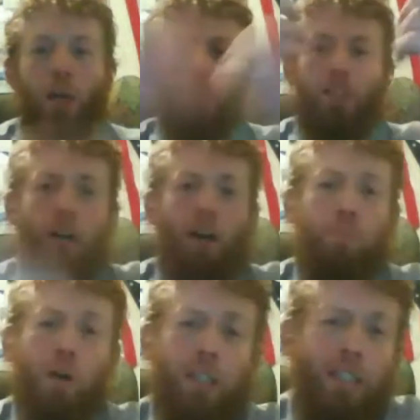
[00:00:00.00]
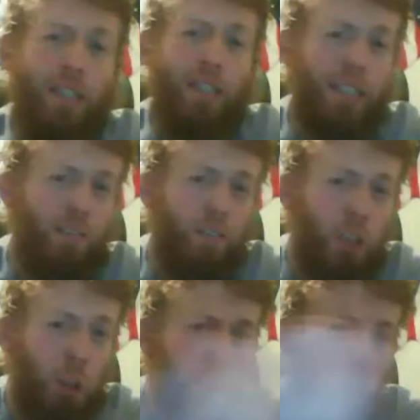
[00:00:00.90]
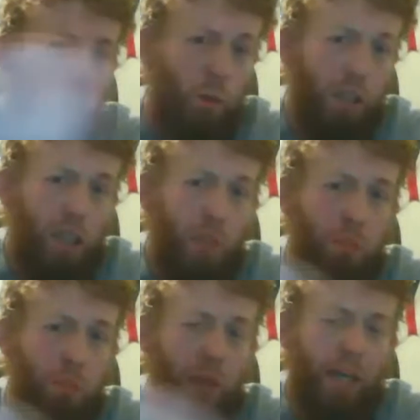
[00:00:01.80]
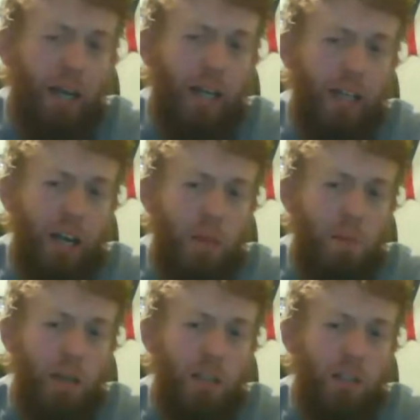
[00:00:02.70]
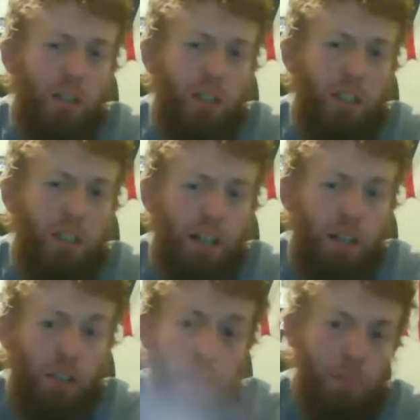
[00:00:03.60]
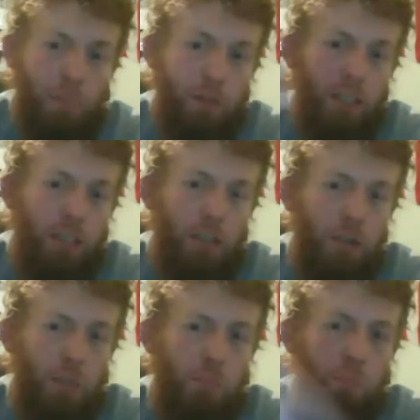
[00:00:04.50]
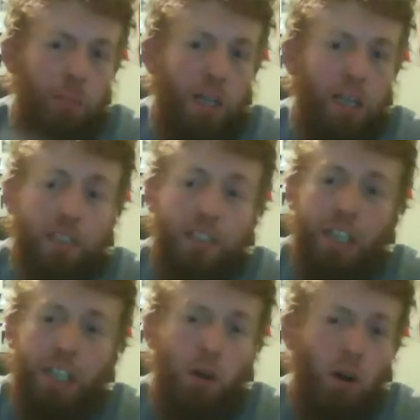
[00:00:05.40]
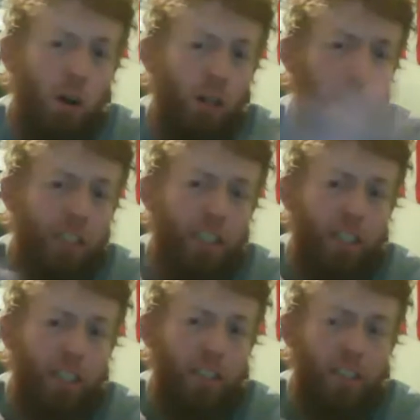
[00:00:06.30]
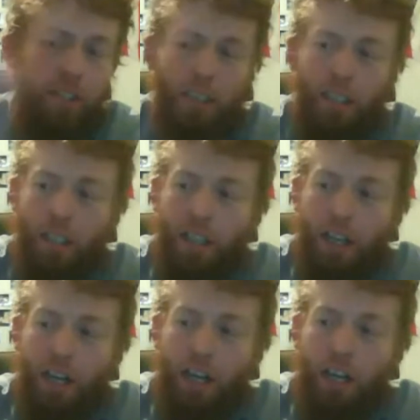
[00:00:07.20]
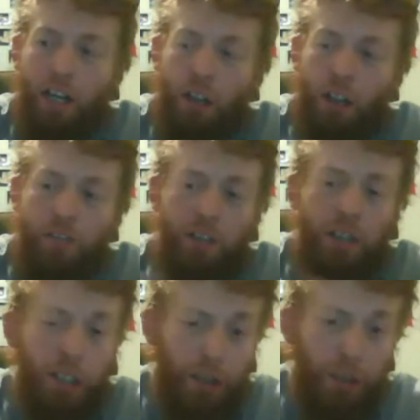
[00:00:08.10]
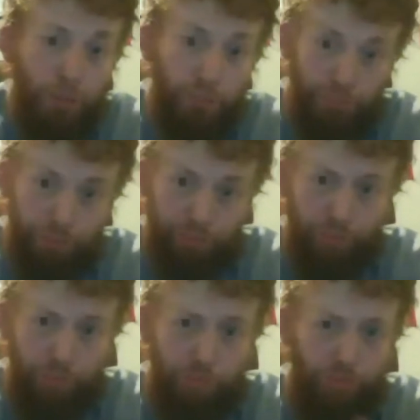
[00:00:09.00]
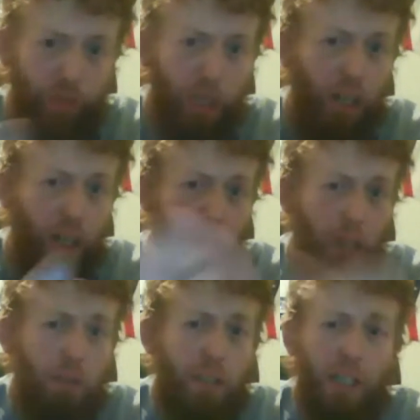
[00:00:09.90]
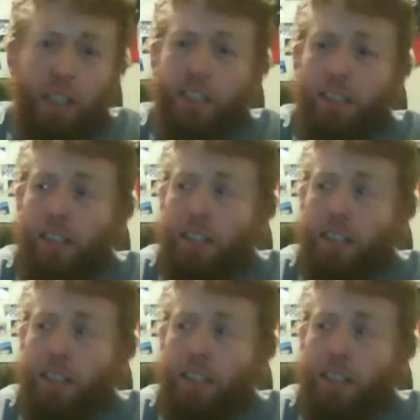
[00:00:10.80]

so I put the link to the beer guy Harry Meadows channel in my description bar. Check out all these channels, uh, all these videos, uh, and